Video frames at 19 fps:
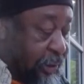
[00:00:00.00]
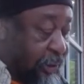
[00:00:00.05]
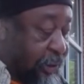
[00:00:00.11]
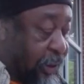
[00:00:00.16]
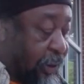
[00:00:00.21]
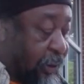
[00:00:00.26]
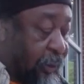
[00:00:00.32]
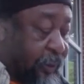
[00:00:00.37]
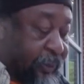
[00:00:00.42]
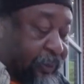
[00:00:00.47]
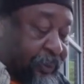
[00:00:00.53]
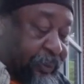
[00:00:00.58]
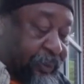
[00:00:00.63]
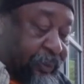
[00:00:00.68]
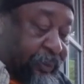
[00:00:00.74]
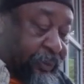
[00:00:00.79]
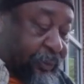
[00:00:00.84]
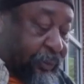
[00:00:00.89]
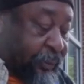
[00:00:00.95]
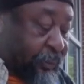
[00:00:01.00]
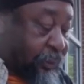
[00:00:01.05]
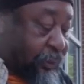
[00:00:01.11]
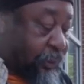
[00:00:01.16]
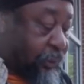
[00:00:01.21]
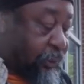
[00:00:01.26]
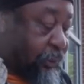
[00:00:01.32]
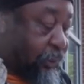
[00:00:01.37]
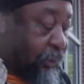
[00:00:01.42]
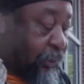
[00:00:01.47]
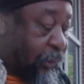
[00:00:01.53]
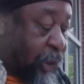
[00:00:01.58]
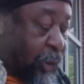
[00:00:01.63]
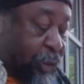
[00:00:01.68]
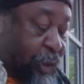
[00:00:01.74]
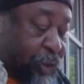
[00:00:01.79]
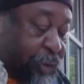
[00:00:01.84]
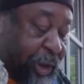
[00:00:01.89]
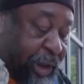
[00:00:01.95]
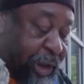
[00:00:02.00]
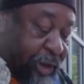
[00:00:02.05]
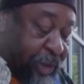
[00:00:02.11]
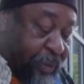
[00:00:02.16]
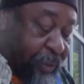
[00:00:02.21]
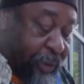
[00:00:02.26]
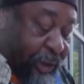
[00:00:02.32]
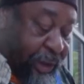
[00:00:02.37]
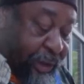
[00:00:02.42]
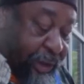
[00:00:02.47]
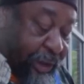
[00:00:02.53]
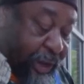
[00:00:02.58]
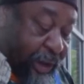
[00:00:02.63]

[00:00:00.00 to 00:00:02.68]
So when you read in the book of